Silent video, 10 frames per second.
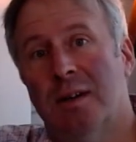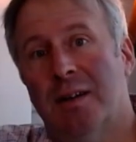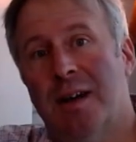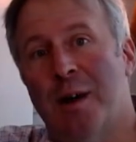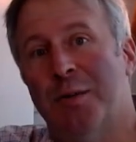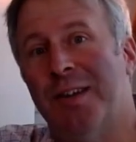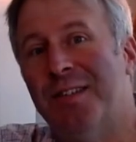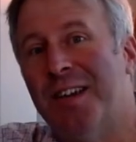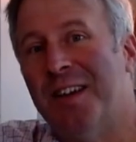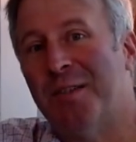How is
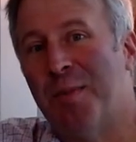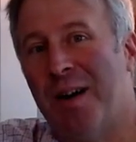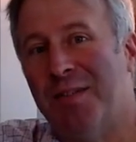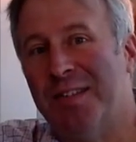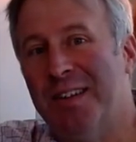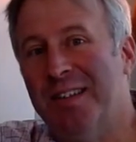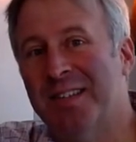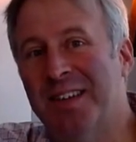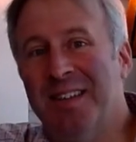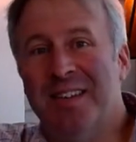Isaiah's prophecies
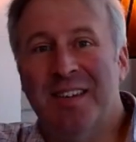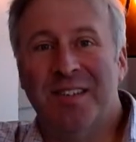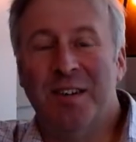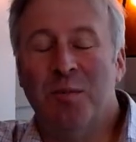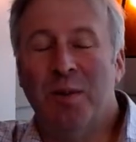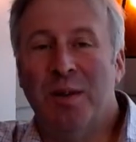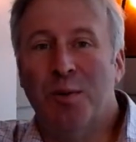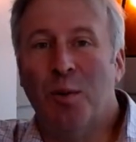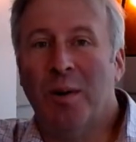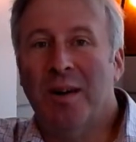consistent with
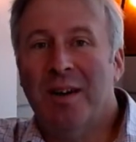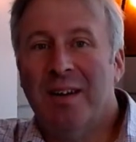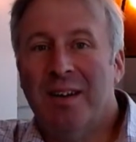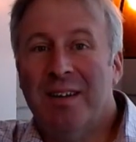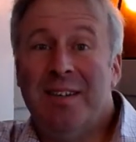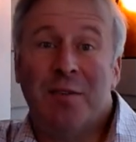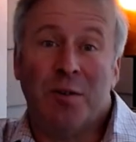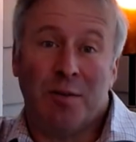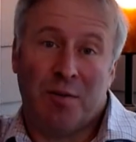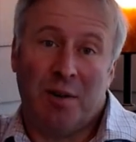or
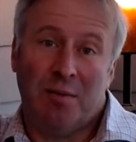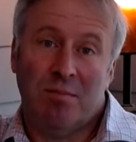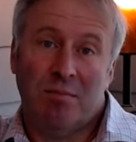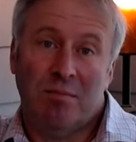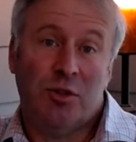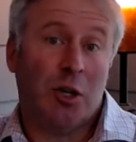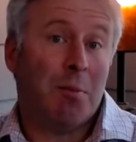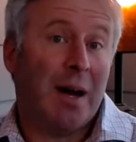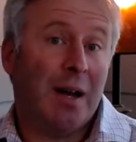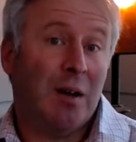different from
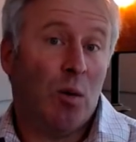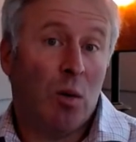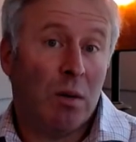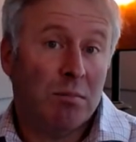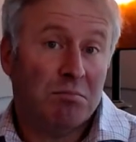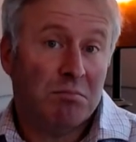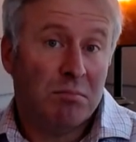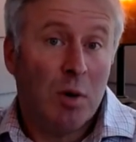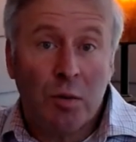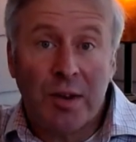Jeremiah or
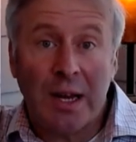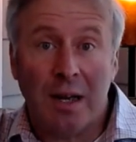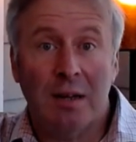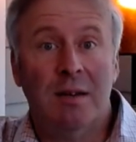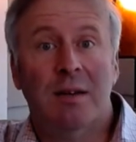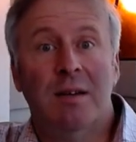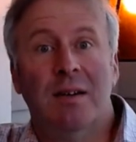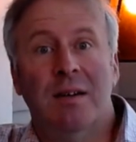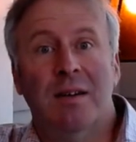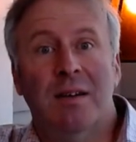Hosea?
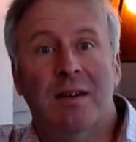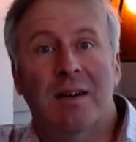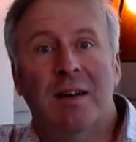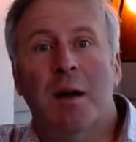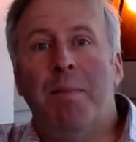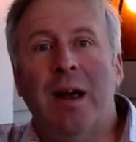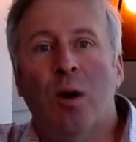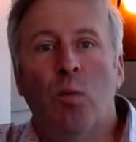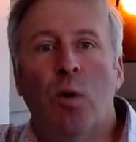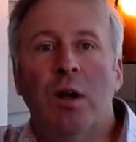Compare
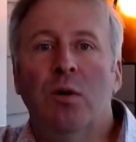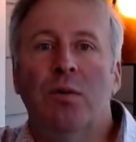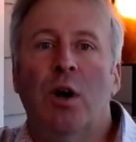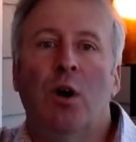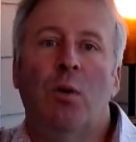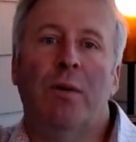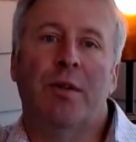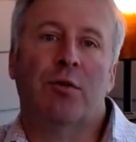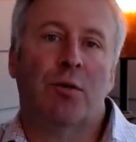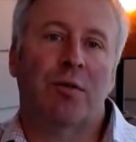what you know of the
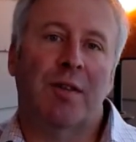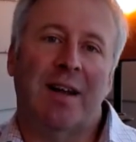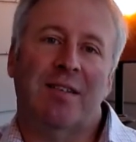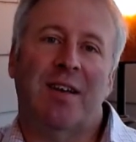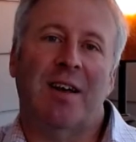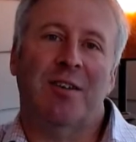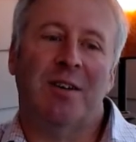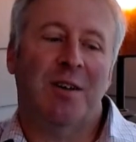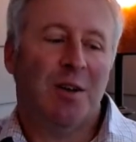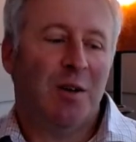truths of that section
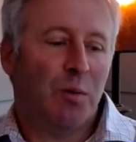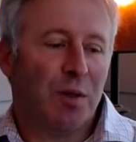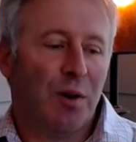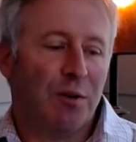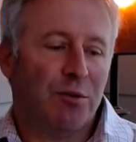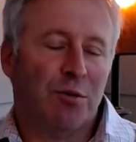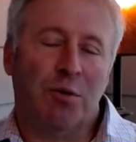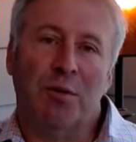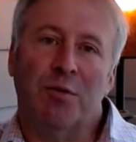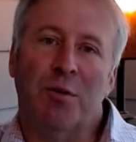with larger
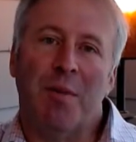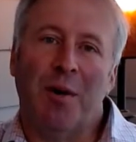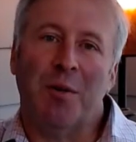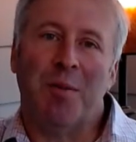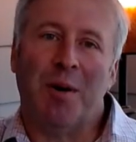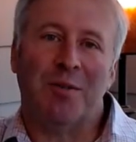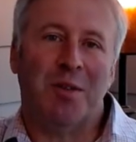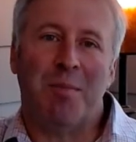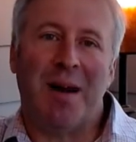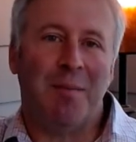truths from other parts of
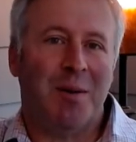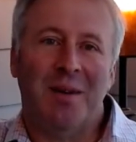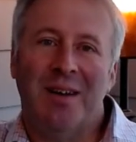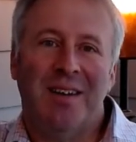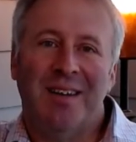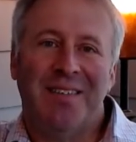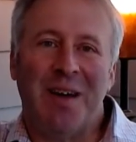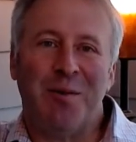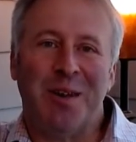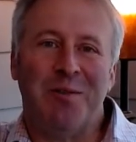the Bible. That
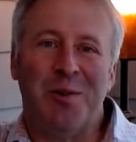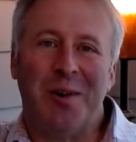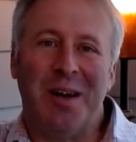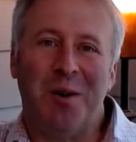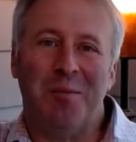will give you a help.